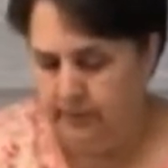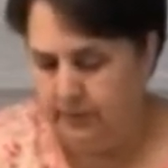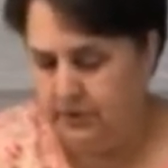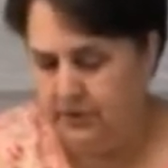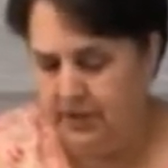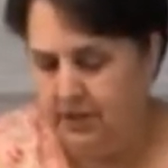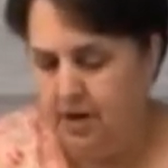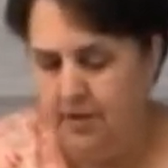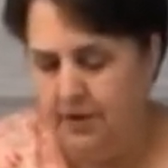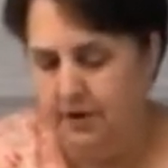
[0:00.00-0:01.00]
Just get it
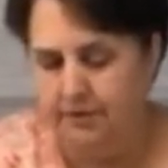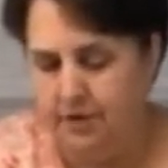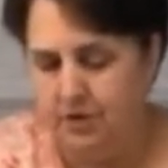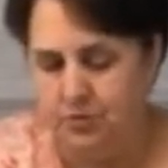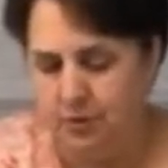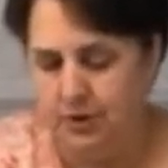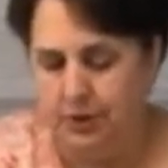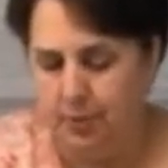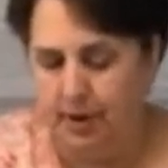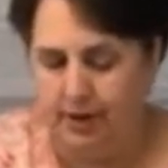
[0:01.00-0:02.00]
on there at first. We're going to
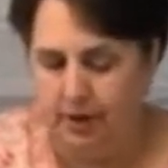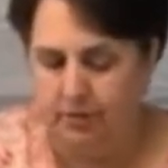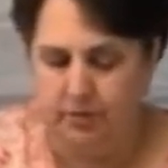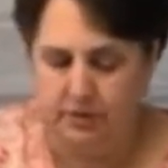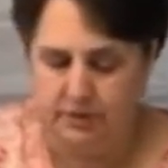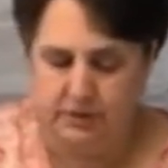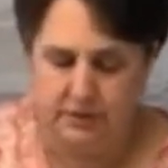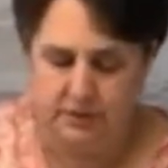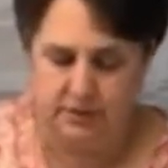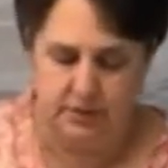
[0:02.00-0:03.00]
go back over and
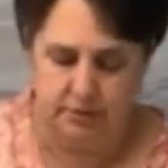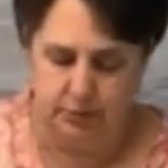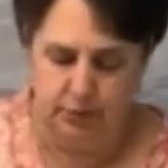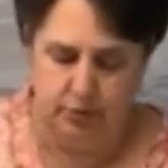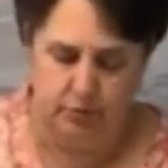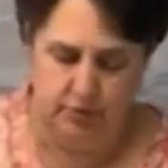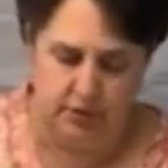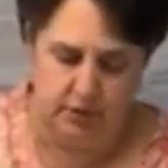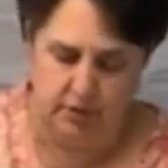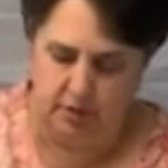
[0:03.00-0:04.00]
smooth it
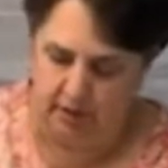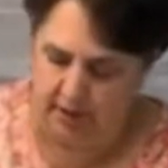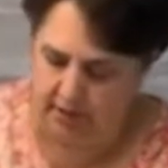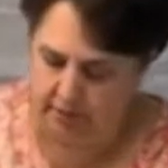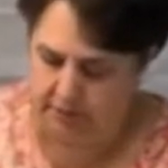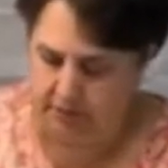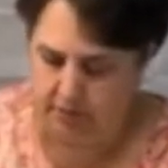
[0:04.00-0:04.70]
all out.